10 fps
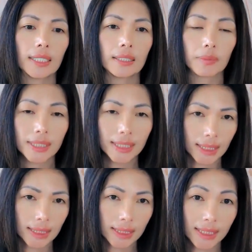Number
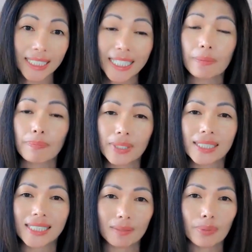6, keep it
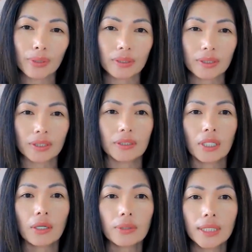simple. You
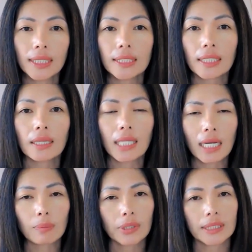don't need
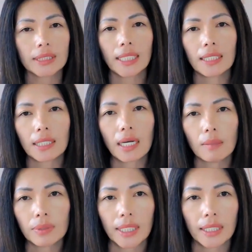elaborate and
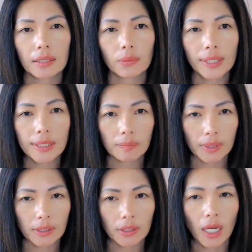complicated
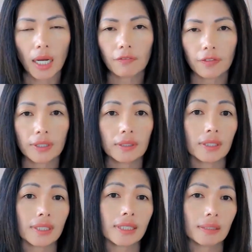recipes. Often the
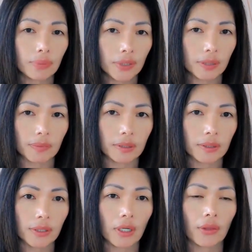simplest
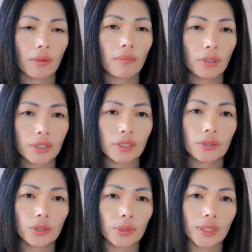meals are the most
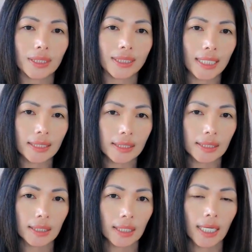nutrient dense
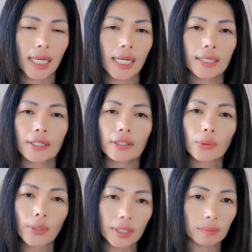and they're
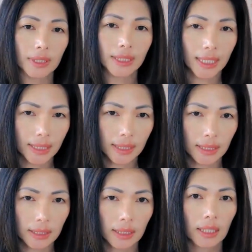incredibly
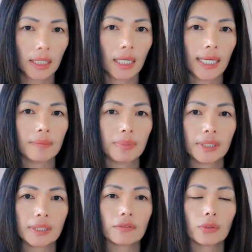tasty. A
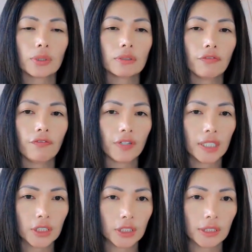piece of grilled
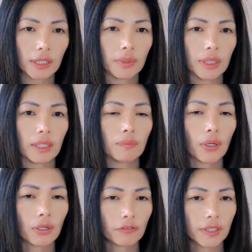fish can be a
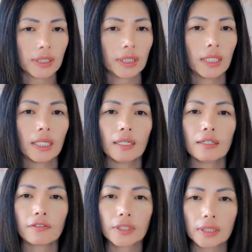perfect
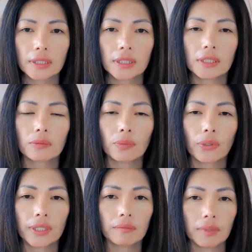fertility
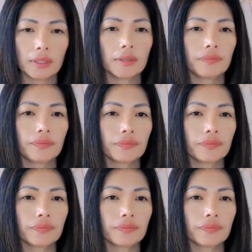supporting meal.